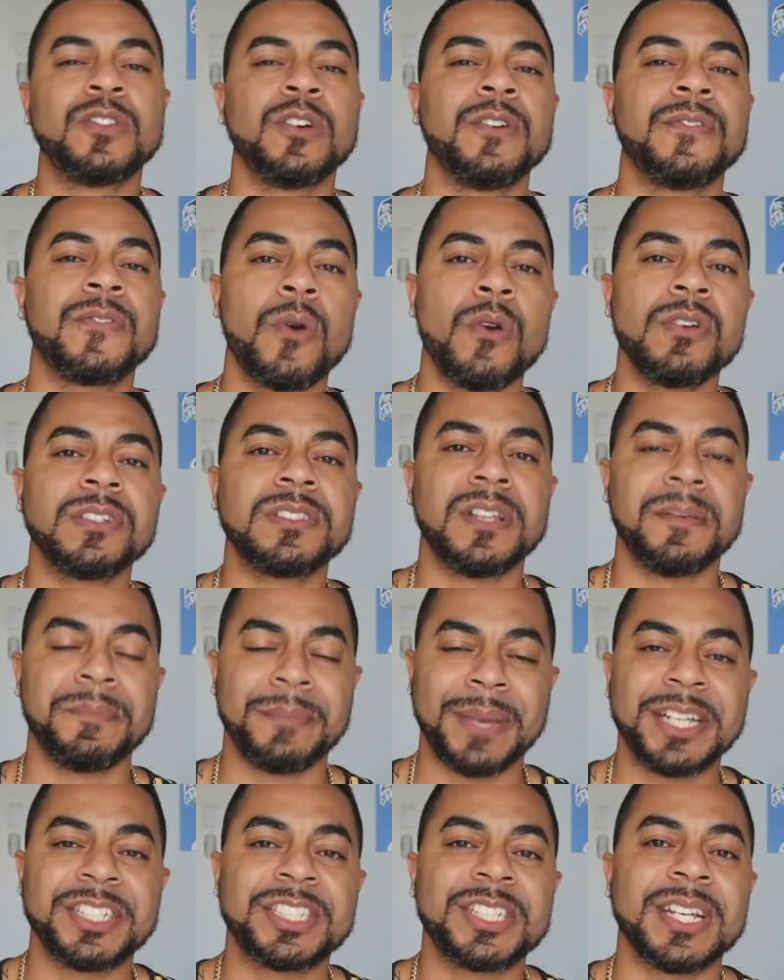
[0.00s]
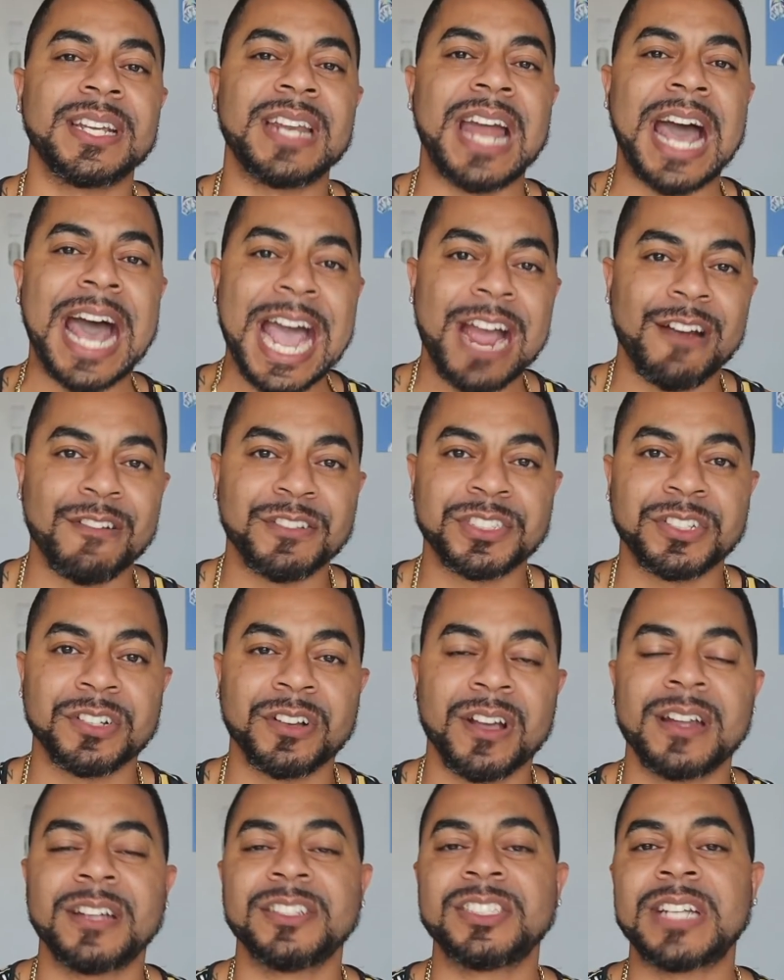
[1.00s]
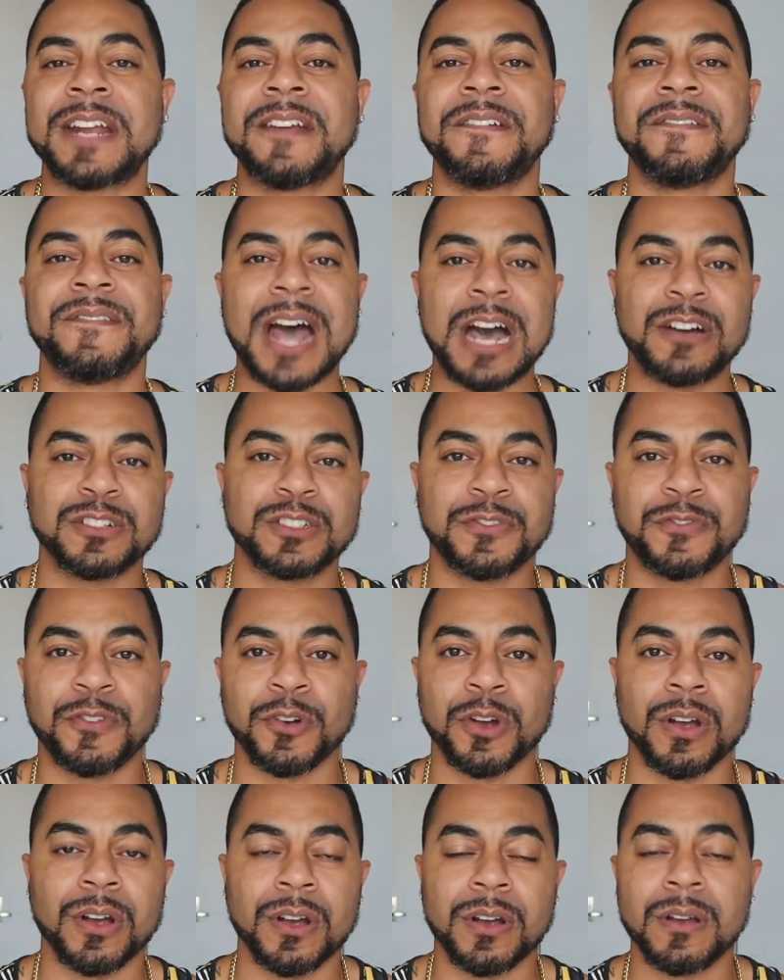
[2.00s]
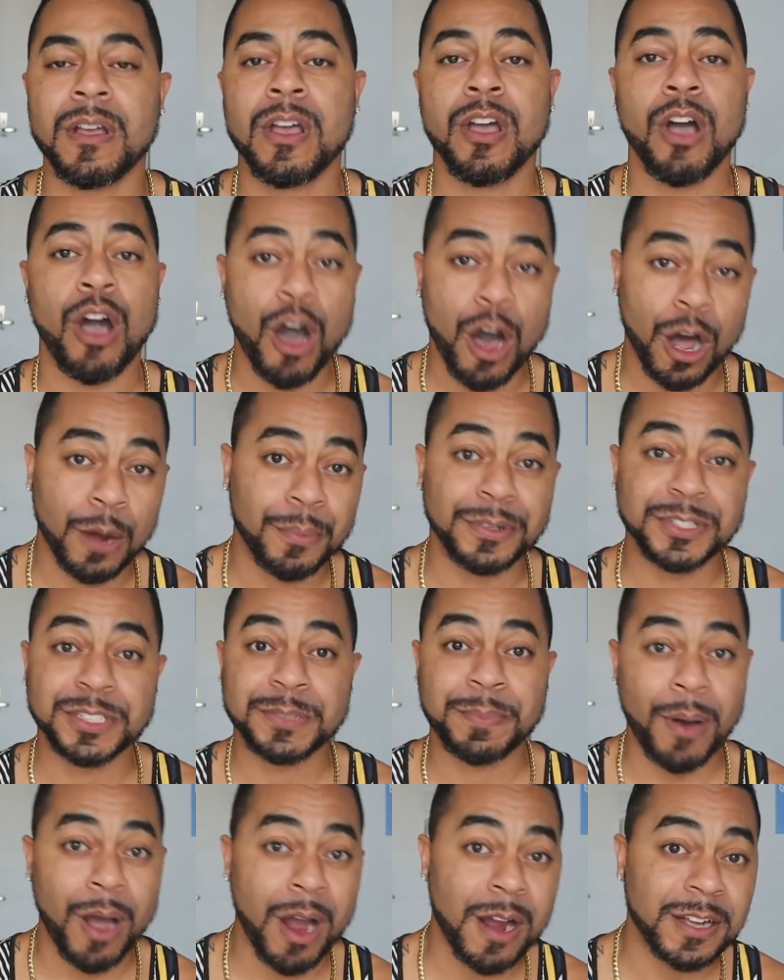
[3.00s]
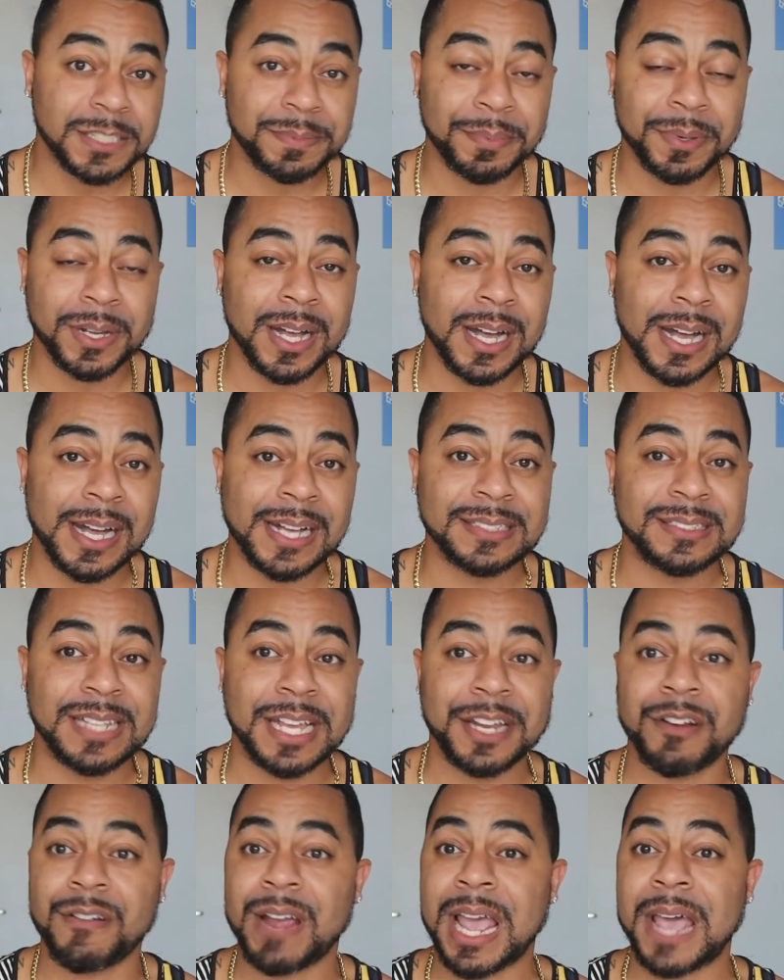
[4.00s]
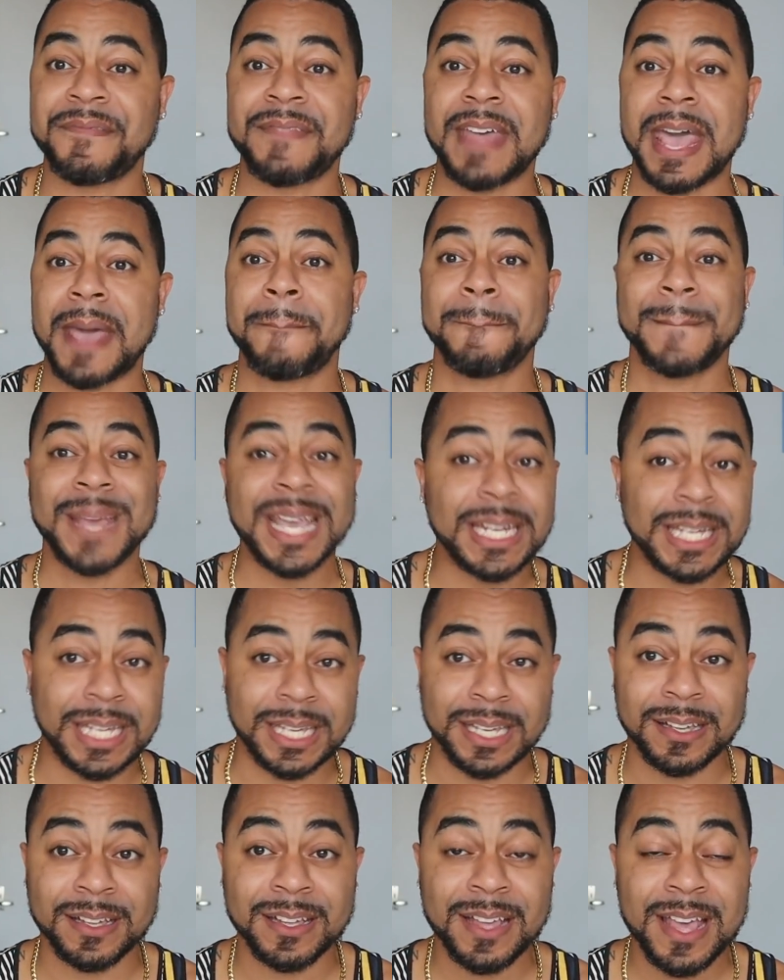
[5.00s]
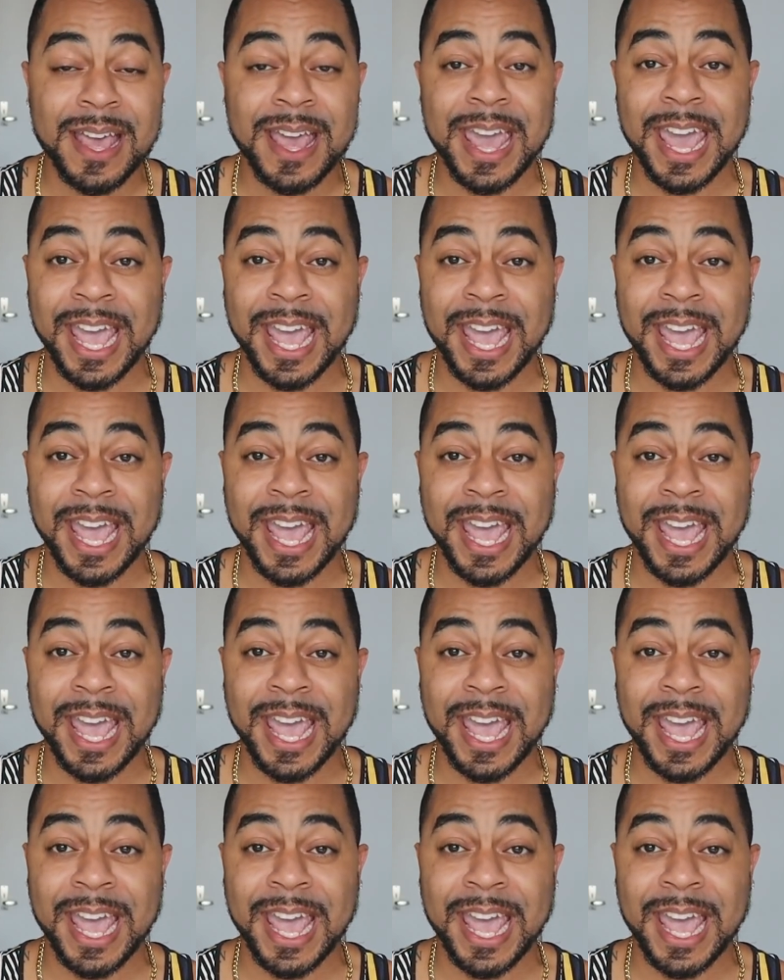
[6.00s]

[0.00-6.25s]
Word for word: So of course LaMisha and Irish are kind of trying to vouch for Aubrey's parts because they don't have that many.